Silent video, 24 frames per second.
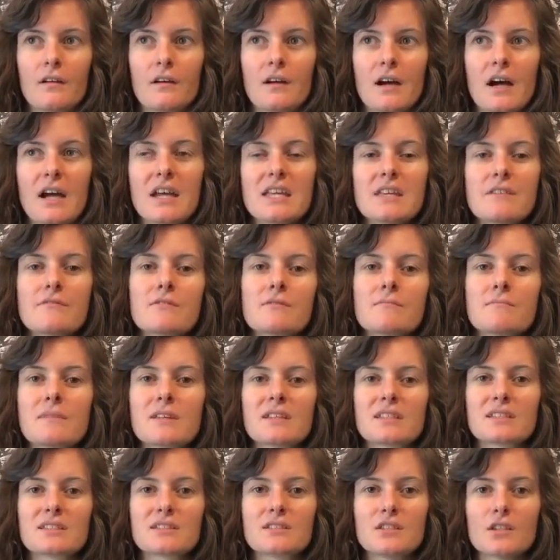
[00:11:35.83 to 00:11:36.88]
I even
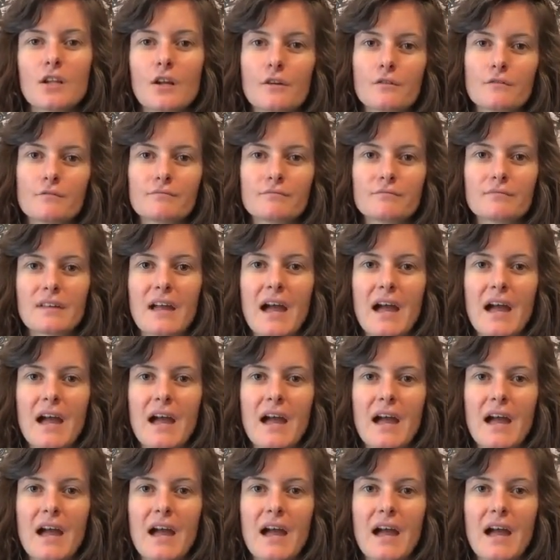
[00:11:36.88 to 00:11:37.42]
miss, you know,